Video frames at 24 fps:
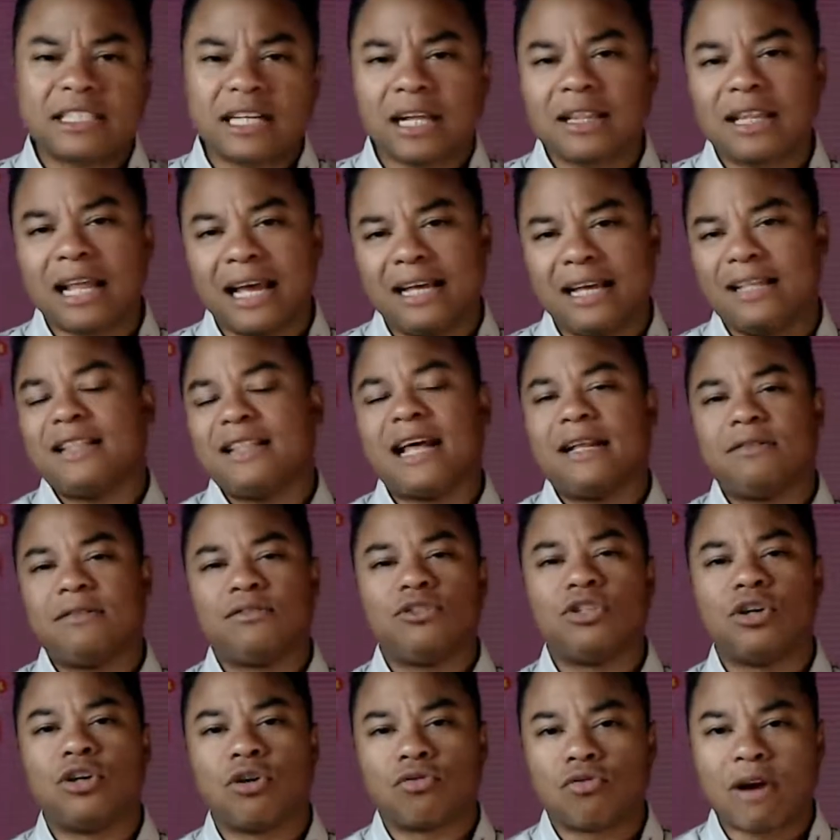I like that,
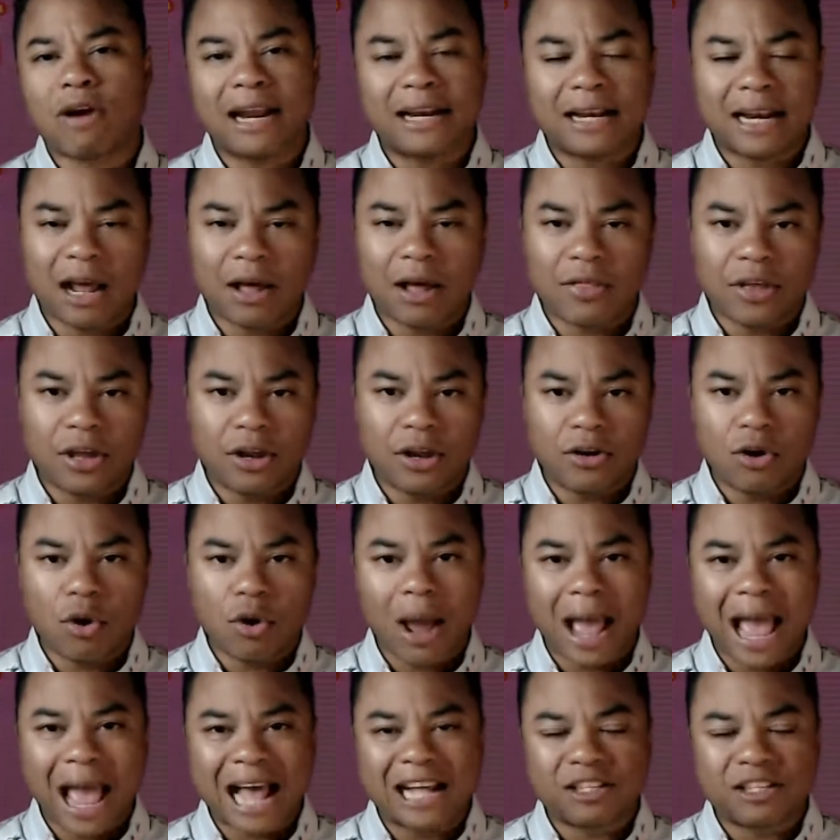right now there are
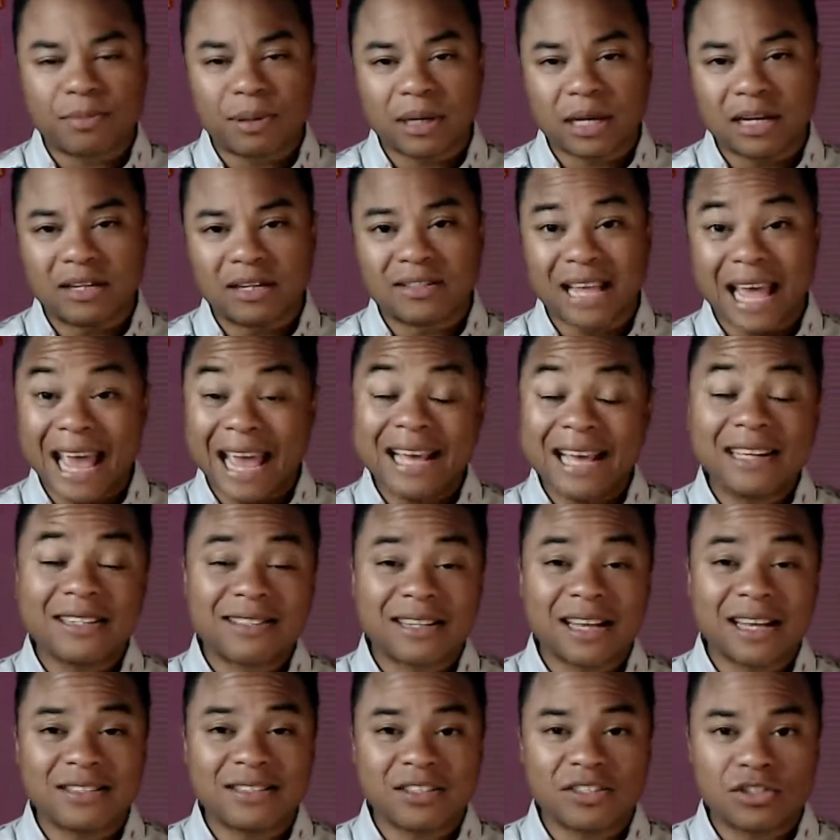no ads because A, it
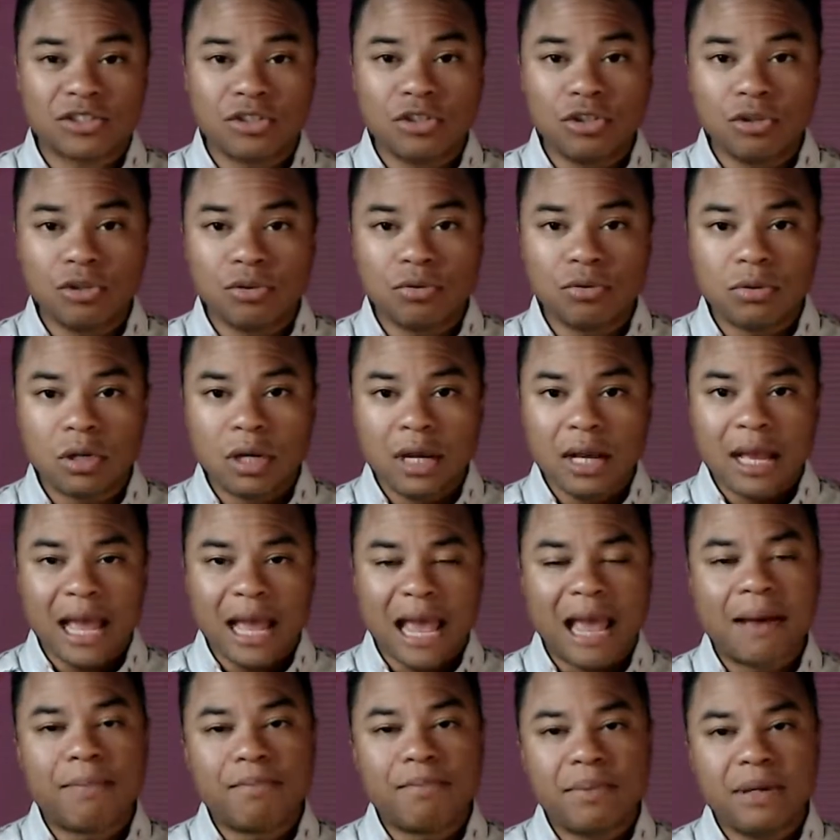says it's new,
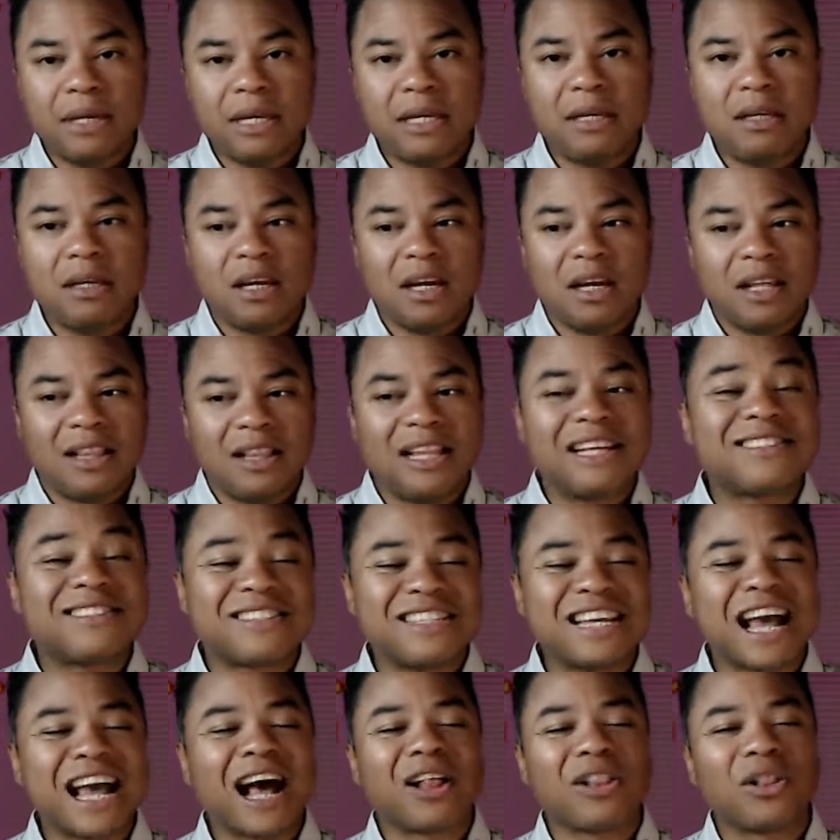and B, let's
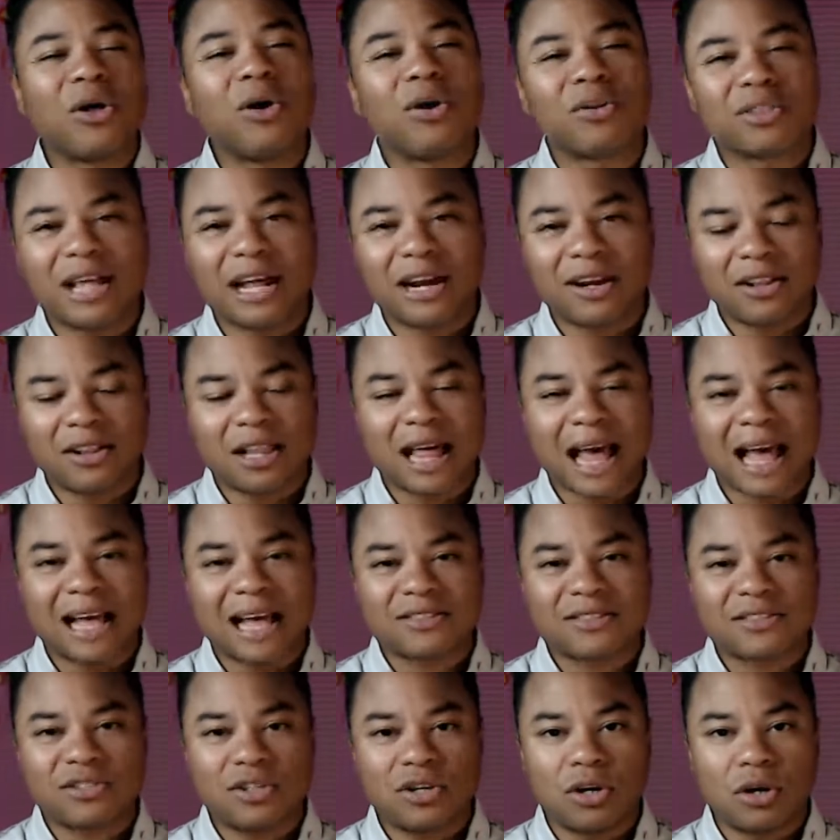see how long that'll
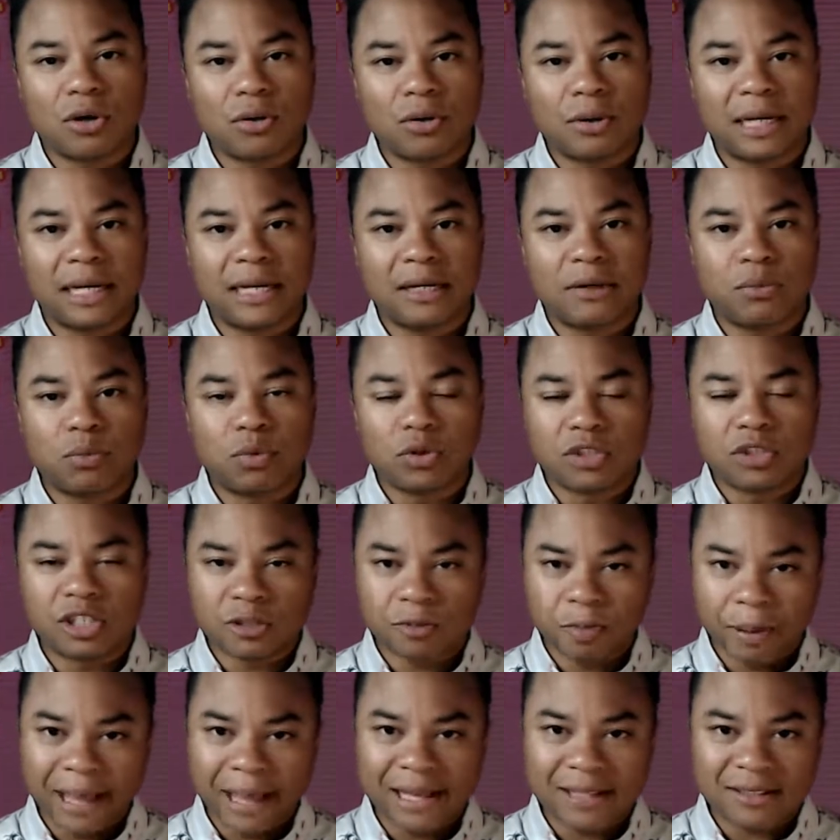last, and we'll
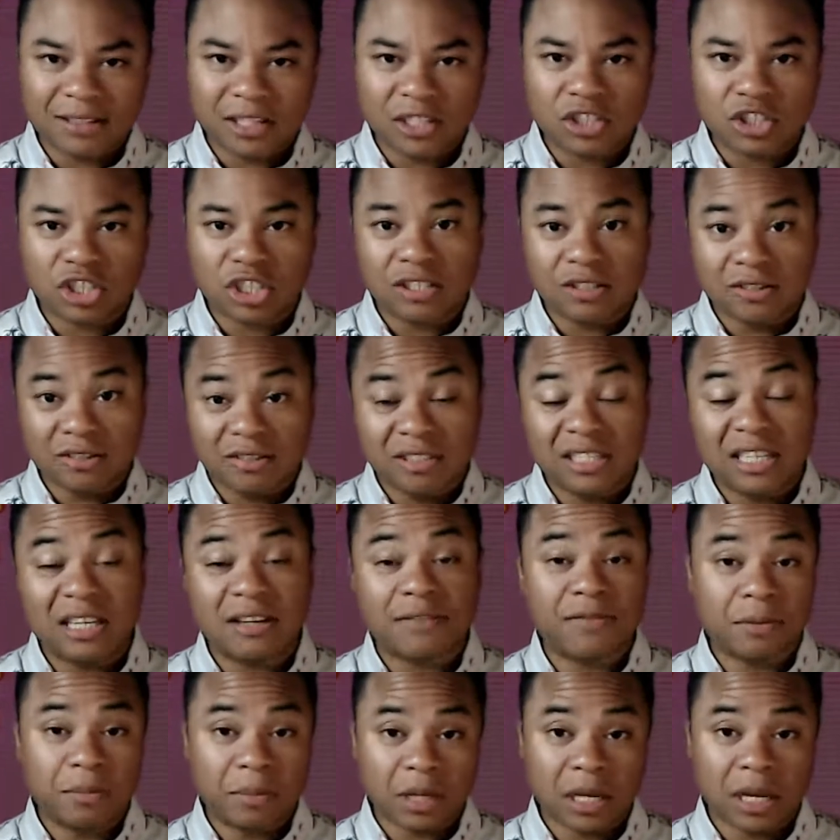just pay attention and see
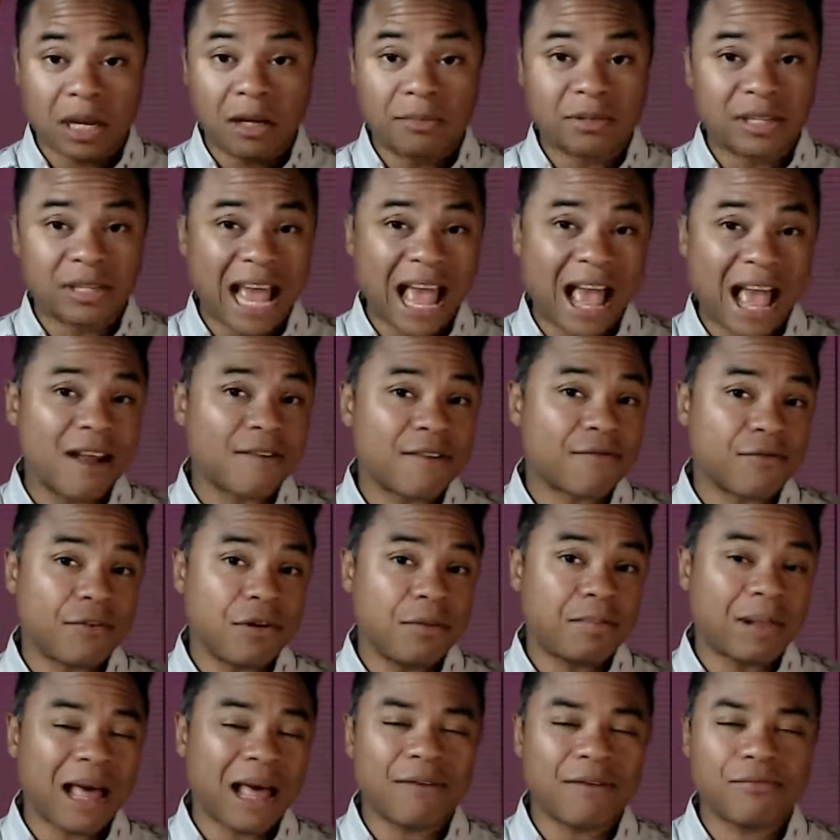if it becomes an
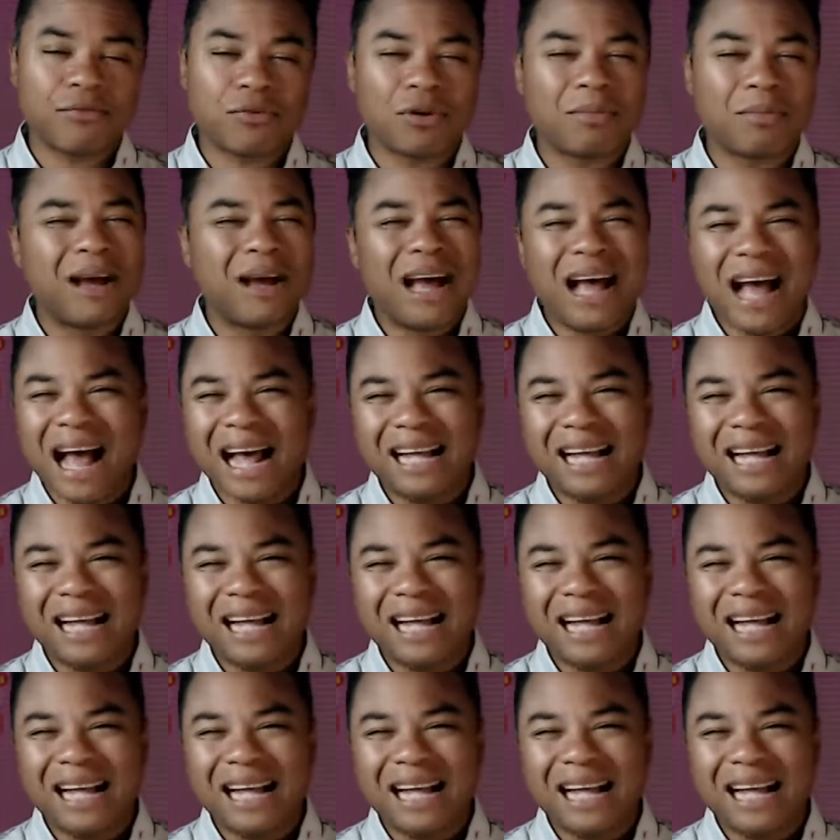ad-free platform.